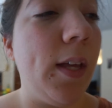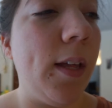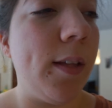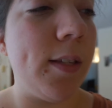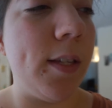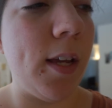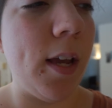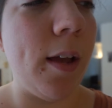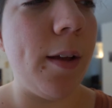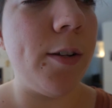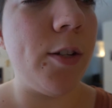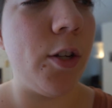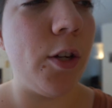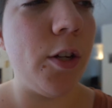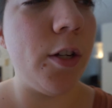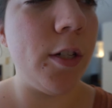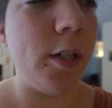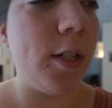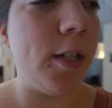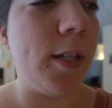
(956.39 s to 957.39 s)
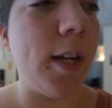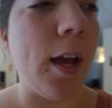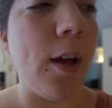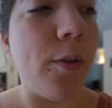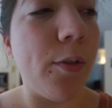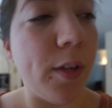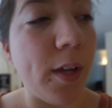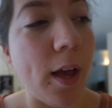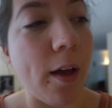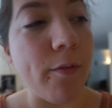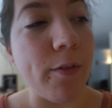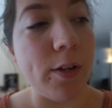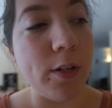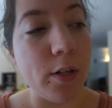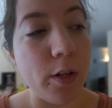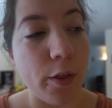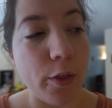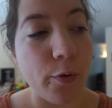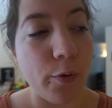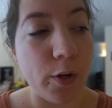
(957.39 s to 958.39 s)
Let's see, I turned down the oven
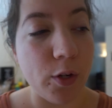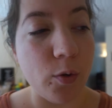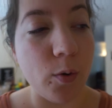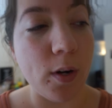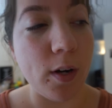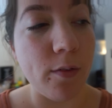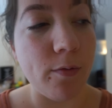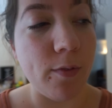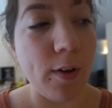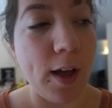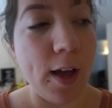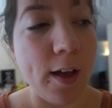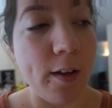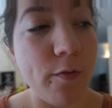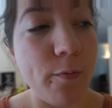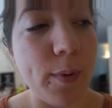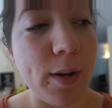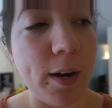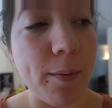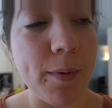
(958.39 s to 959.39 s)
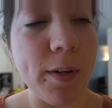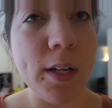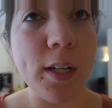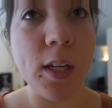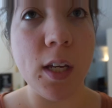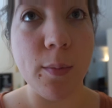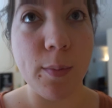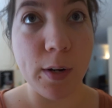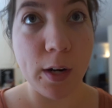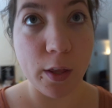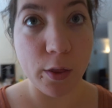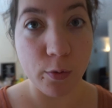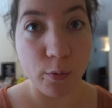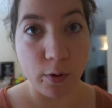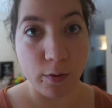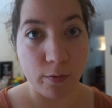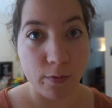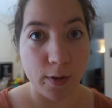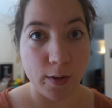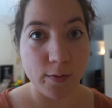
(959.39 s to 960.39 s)
to 325, but I'm going to keep it at
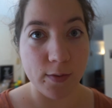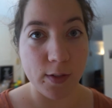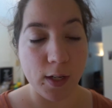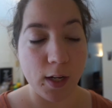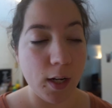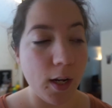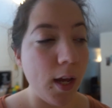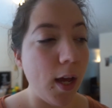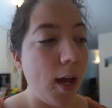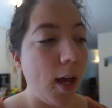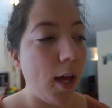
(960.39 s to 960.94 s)
350.